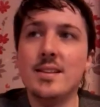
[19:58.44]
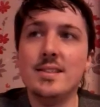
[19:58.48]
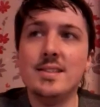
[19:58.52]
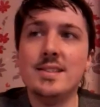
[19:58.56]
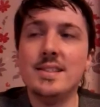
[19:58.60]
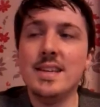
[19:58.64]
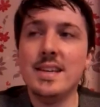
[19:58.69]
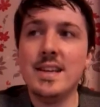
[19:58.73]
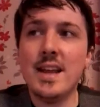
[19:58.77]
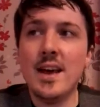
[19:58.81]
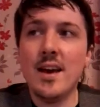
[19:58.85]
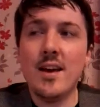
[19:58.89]

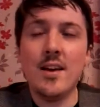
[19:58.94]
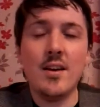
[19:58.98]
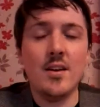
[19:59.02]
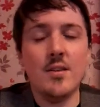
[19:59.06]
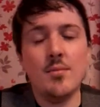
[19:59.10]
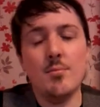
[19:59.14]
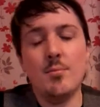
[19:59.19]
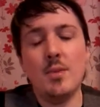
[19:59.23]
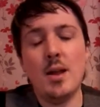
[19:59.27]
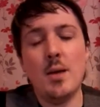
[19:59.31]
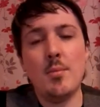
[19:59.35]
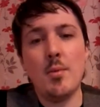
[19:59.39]
dinner,
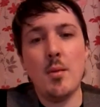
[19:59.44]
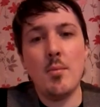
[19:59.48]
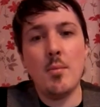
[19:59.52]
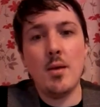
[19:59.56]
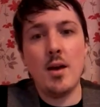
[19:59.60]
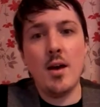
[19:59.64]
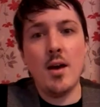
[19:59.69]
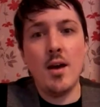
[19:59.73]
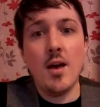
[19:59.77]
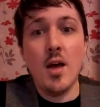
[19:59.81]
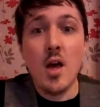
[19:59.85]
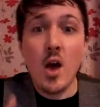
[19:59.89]
blah, blah,
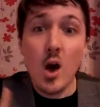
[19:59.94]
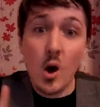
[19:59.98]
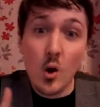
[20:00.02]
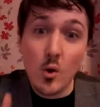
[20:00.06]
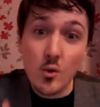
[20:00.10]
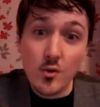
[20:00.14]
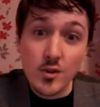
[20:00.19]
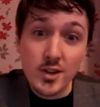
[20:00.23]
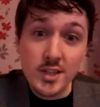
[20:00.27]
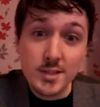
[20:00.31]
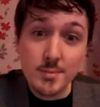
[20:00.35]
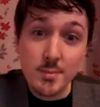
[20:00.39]
blah. Oh,
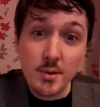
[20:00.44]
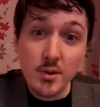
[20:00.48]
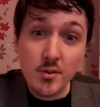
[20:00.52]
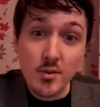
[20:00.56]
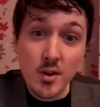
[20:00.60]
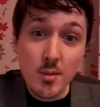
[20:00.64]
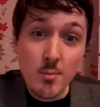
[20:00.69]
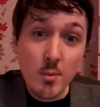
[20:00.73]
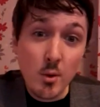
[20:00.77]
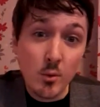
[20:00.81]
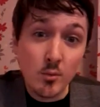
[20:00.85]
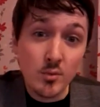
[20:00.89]
Krispy
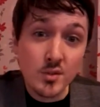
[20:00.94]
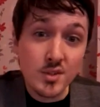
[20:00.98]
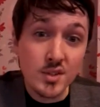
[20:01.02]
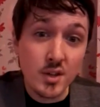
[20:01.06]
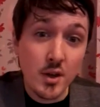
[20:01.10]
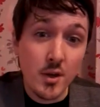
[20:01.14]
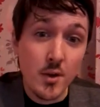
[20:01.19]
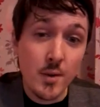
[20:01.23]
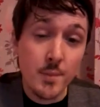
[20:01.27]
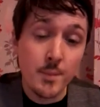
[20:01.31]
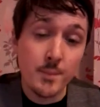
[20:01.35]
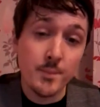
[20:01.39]
Kreme
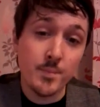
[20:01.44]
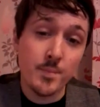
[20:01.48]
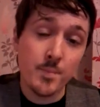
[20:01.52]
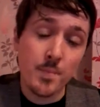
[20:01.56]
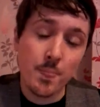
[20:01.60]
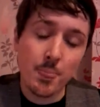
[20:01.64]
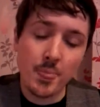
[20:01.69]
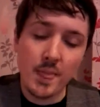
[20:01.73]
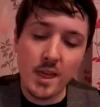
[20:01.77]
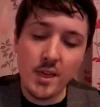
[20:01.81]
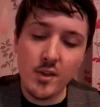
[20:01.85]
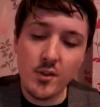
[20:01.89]
also.
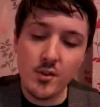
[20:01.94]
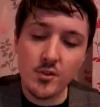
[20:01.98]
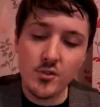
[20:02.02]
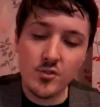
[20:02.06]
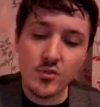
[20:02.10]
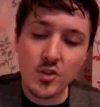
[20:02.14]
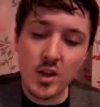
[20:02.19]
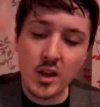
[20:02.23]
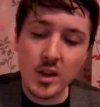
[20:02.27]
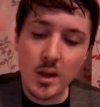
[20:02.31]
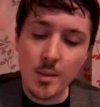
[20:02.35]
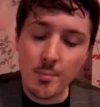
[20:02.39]
You can
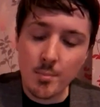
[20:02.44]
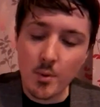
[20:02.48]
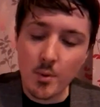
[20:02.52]
sign up